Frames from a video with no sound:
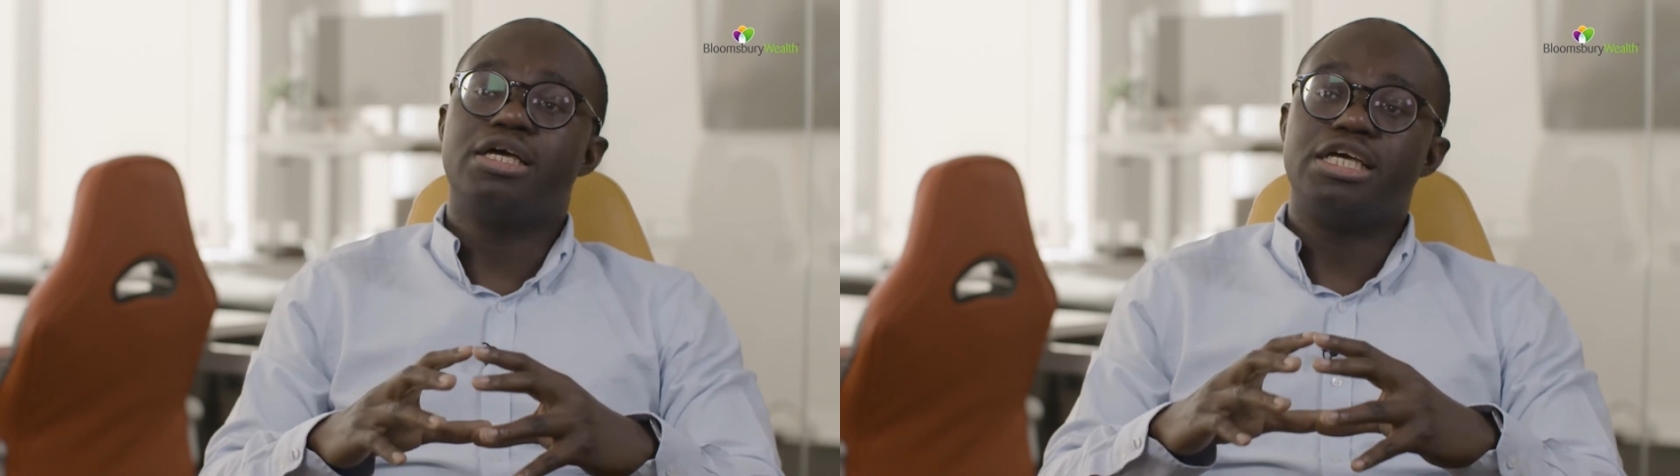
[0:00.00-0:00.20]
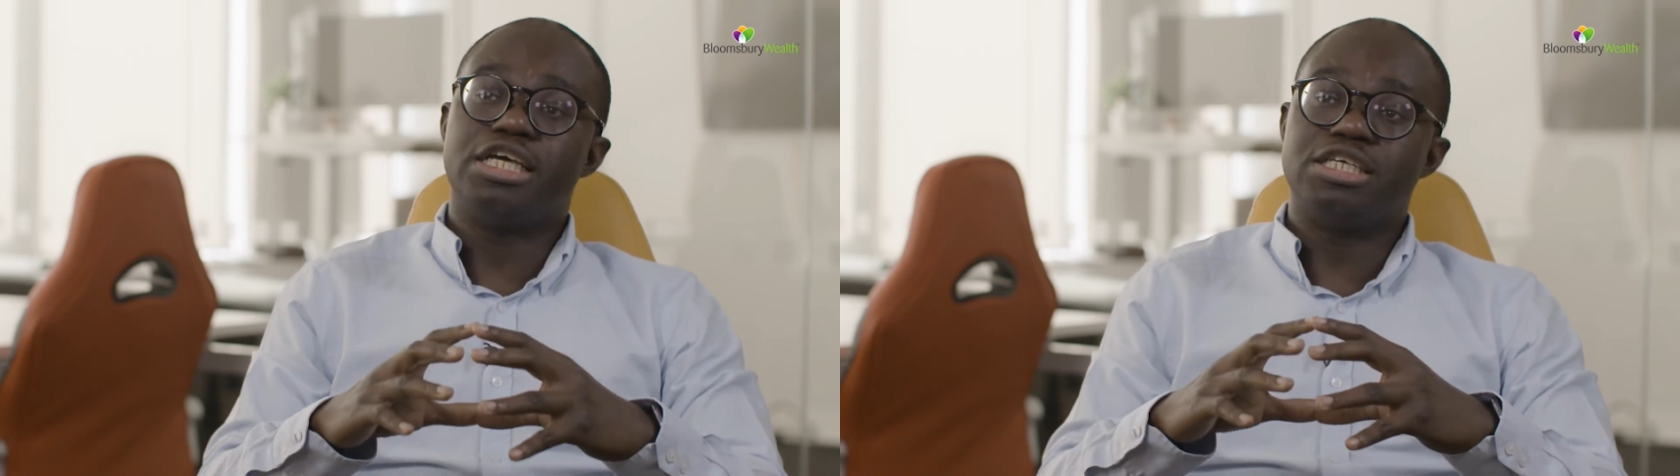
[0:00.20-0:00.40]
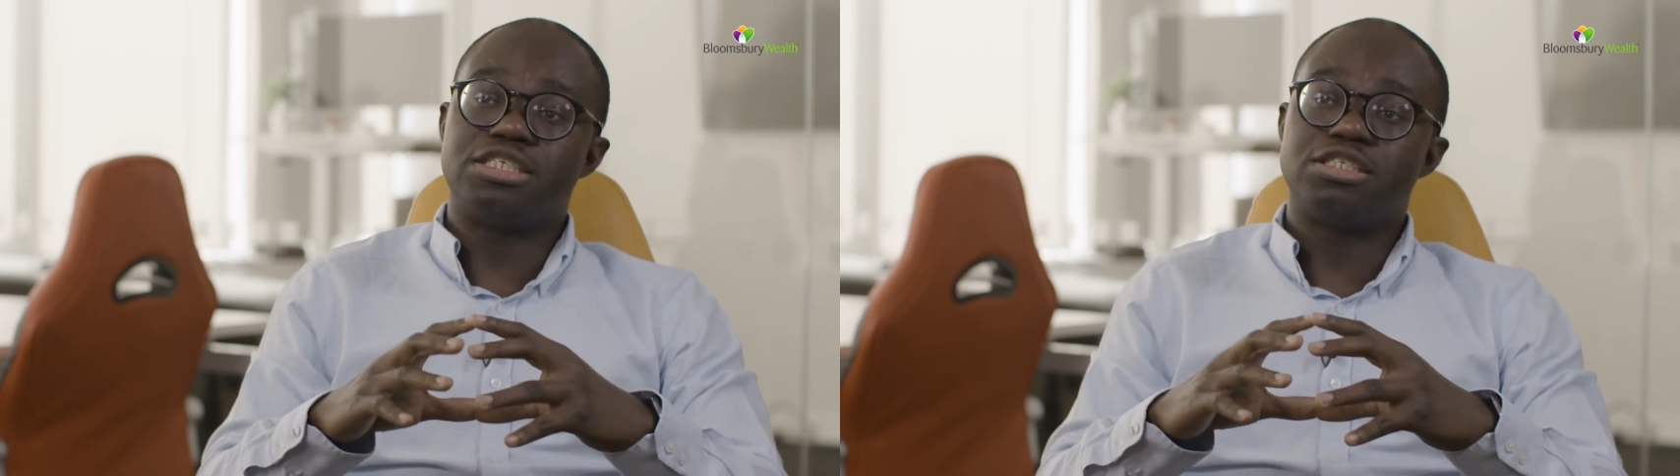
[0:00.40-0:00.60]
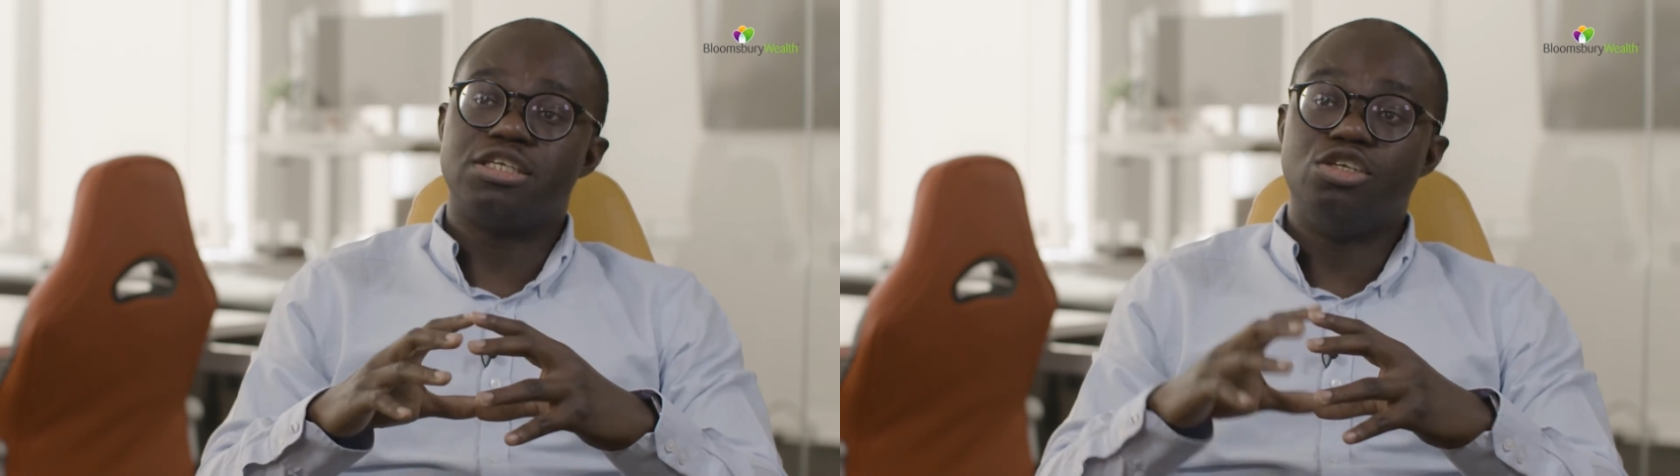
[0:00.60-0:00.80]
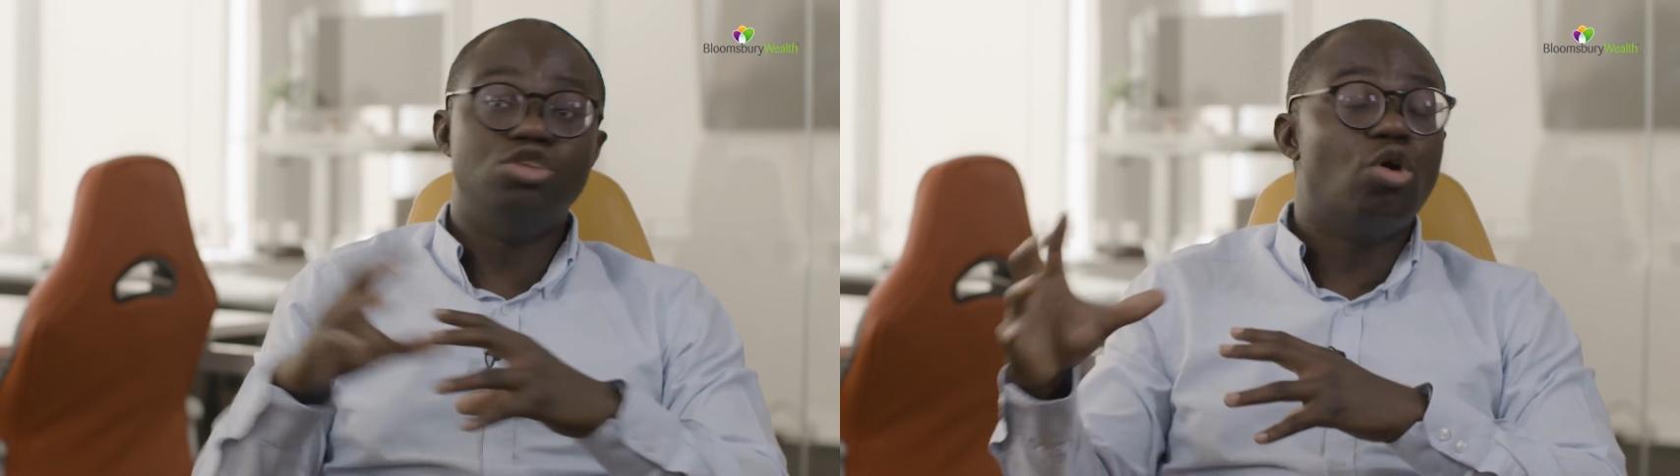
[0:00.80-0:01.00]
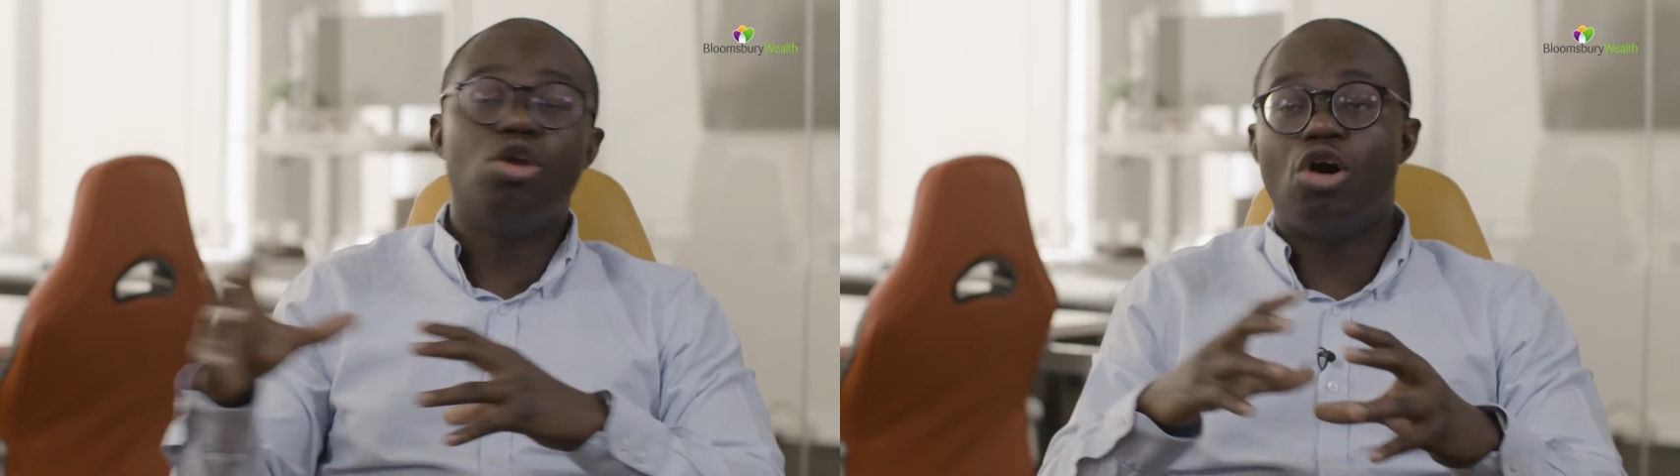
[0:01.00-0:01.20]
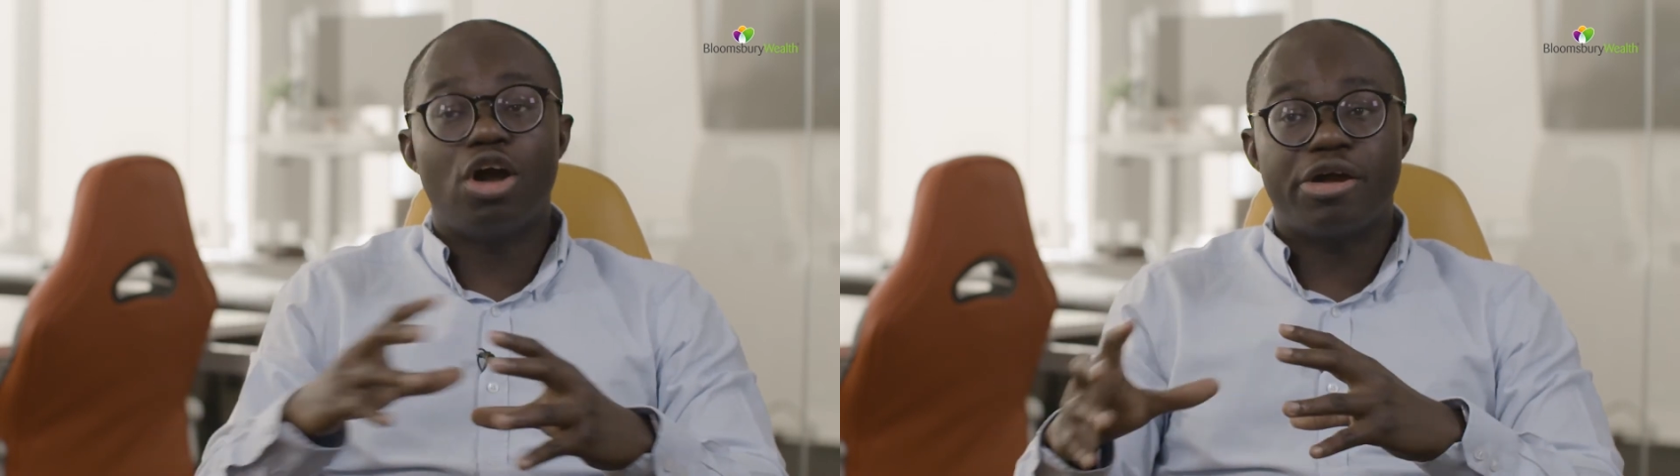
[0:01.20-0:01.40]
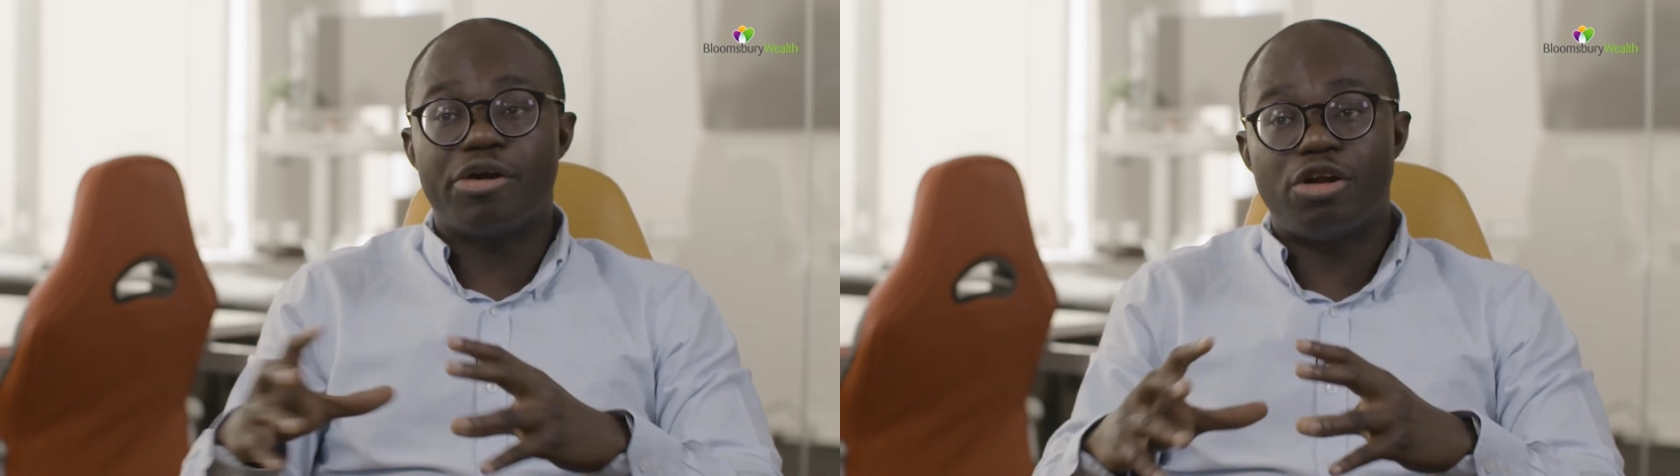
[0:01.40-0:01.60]
is no
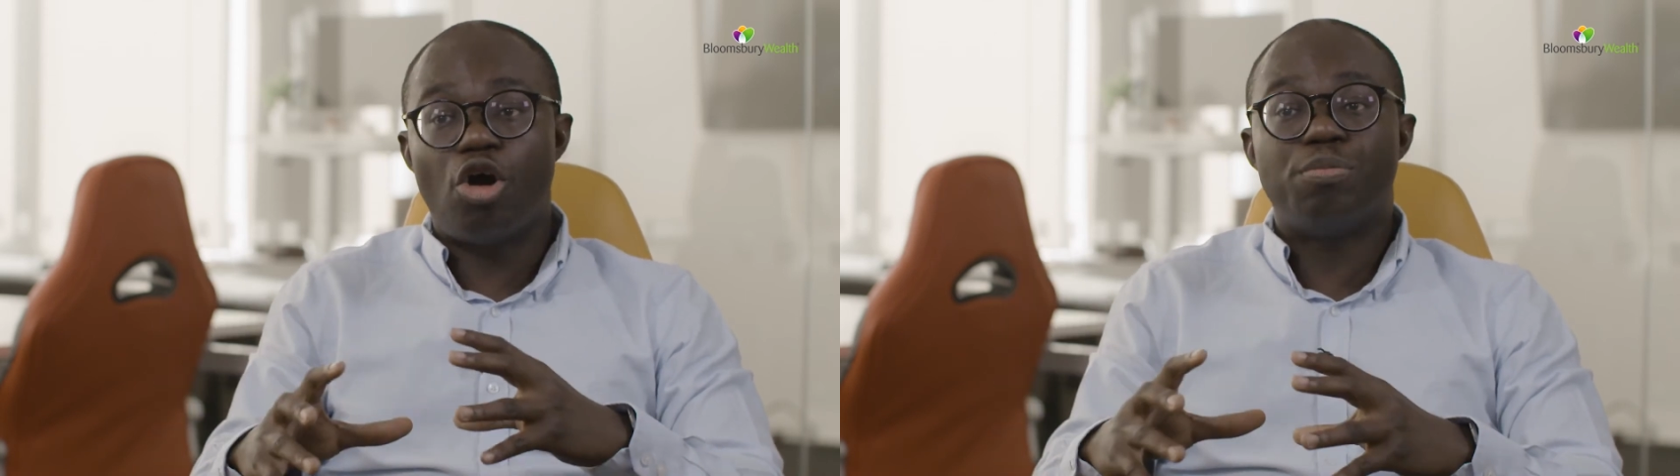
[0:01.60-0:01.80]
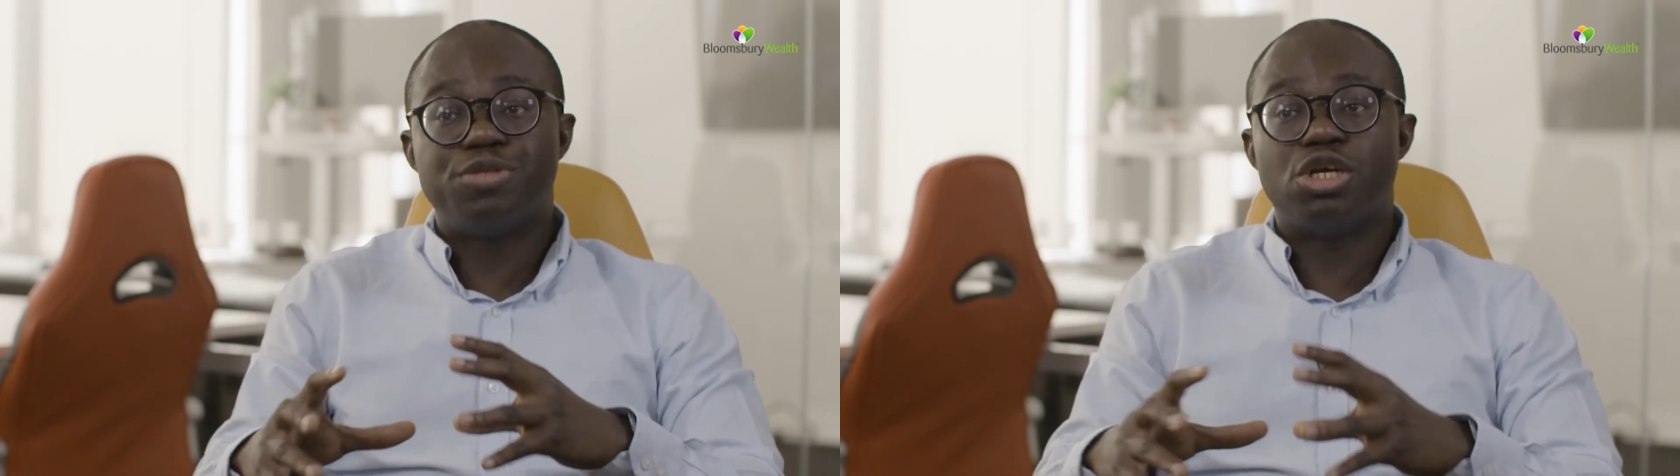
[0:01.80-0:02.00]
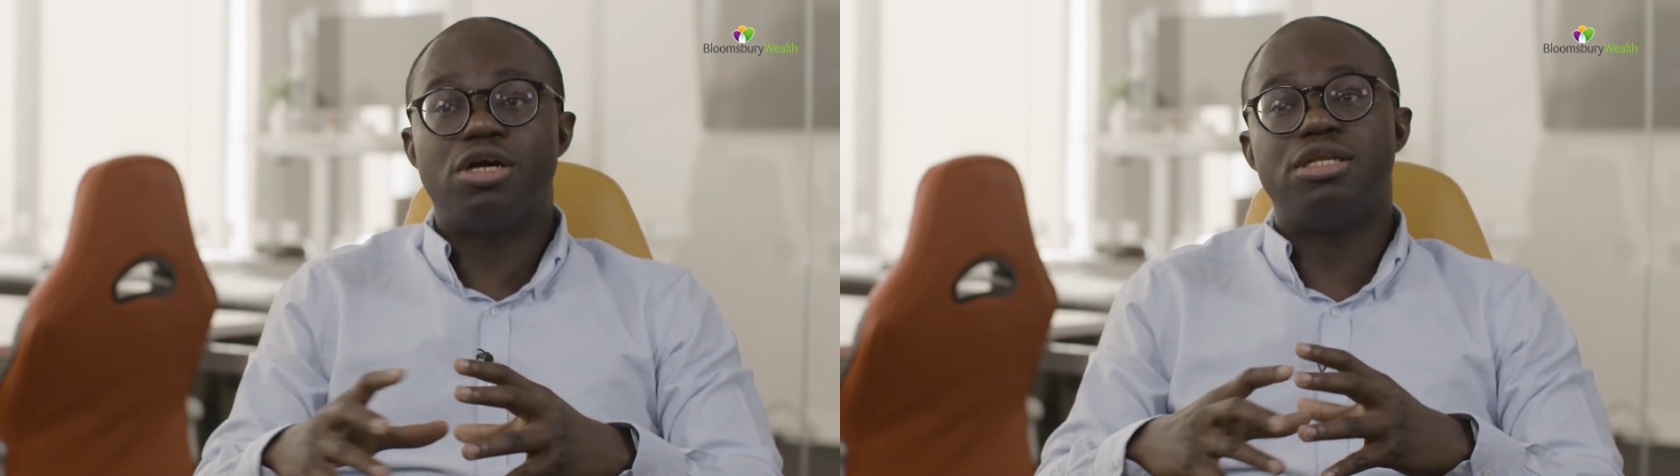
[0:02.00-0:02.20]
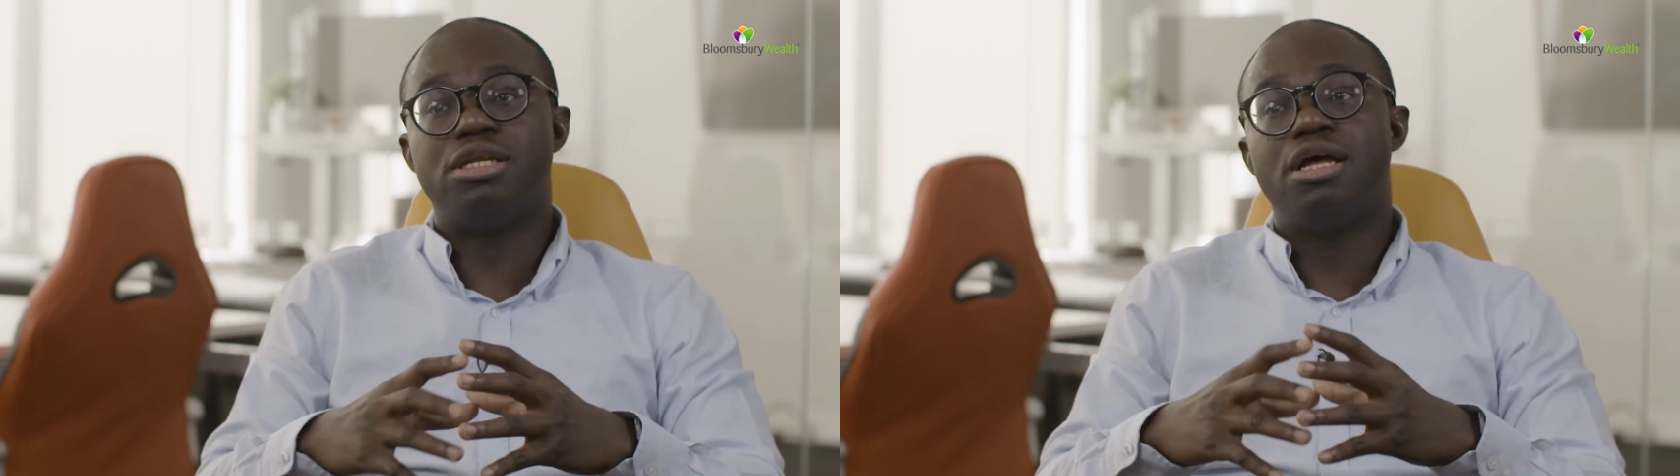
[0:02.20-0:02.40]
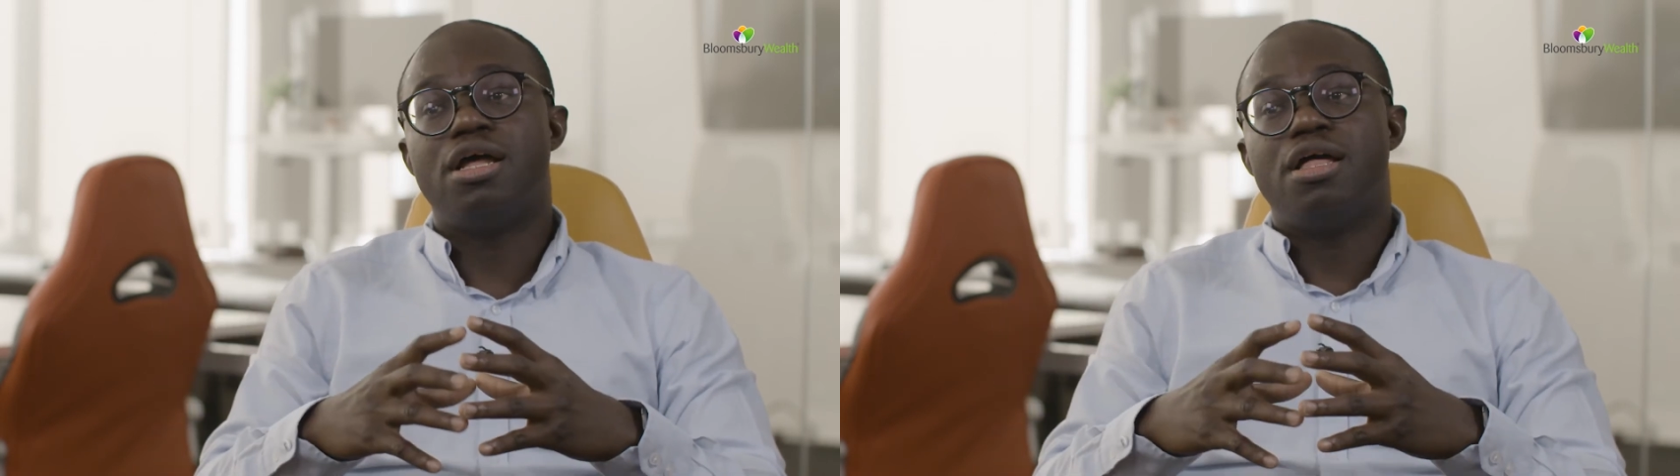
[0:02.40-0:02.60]
longer an option,